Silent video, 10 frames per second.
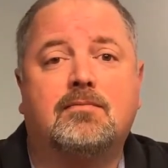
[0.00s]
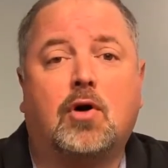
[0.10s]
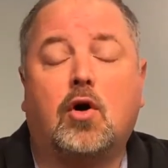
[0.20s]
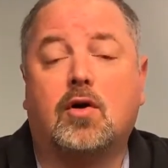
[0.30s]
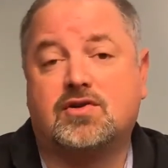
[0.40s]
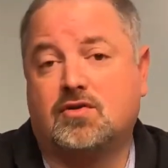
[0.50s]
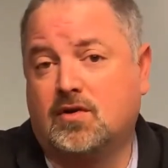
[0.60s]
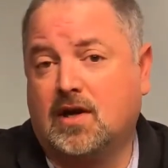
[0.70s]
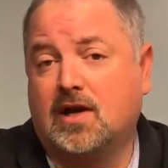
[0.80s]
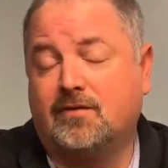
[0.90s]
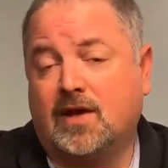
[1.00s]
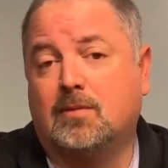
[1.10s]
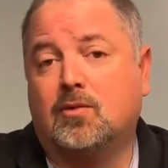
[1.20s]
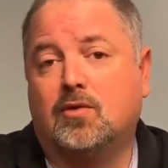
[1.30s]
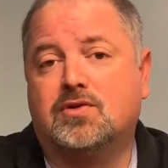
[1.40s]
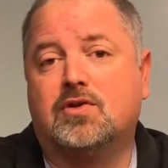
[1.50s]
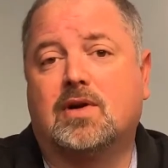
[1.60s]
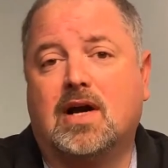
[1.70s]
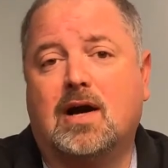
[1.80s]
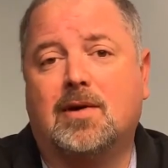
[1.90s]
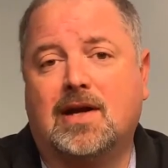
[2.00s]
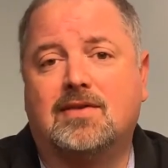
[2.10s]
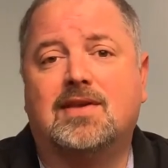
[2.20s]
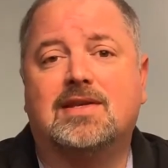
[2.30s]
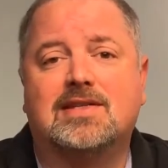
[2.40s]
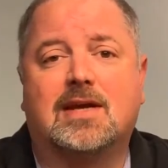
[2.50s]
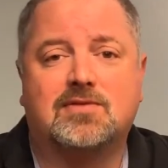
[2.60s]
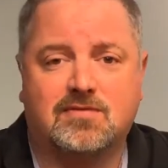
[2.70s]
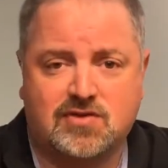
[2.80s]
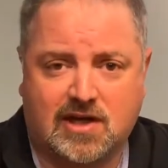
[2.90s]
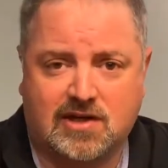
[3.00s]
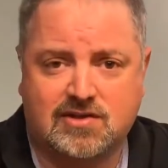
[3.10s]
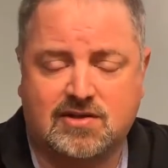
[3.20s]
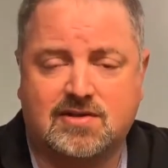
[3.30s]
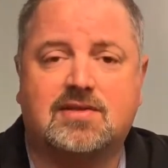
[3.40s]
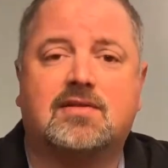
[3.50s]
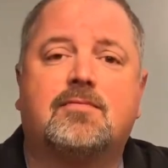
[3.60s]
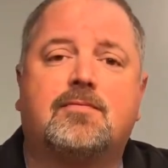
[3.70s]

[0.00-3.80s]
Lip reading: parts are not available to accommodate these types of changes.